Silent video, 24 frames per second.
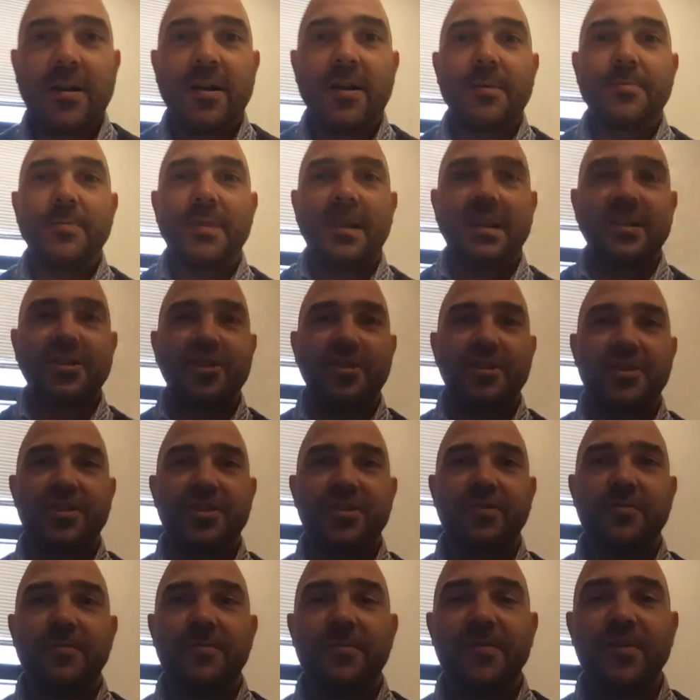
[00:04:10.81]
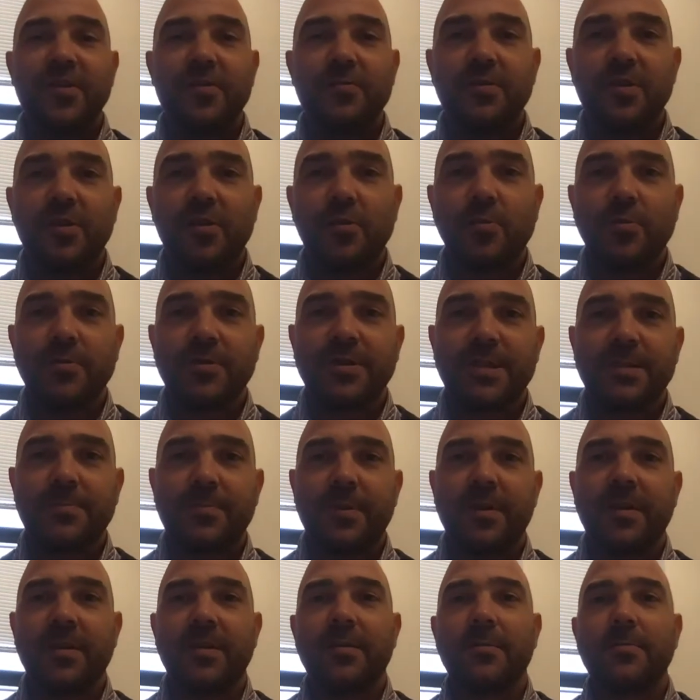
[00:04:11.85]
not just to view the courses,
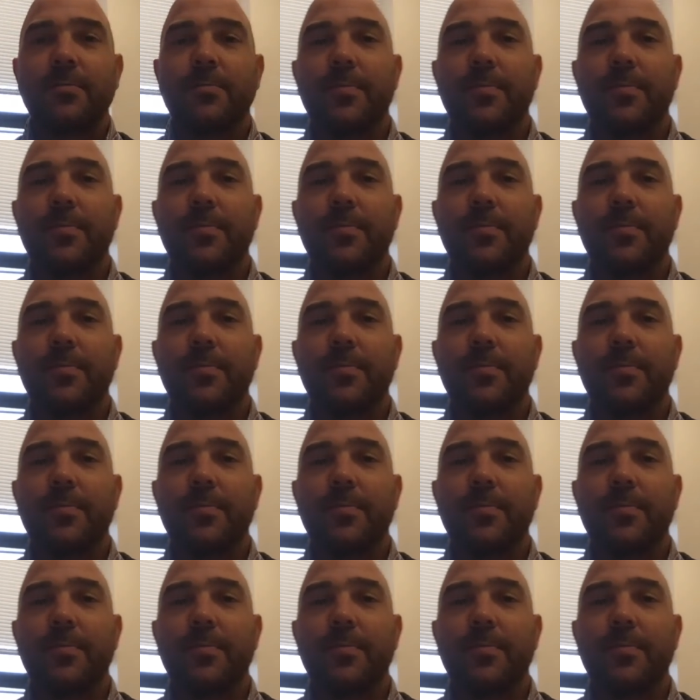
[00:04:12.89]
but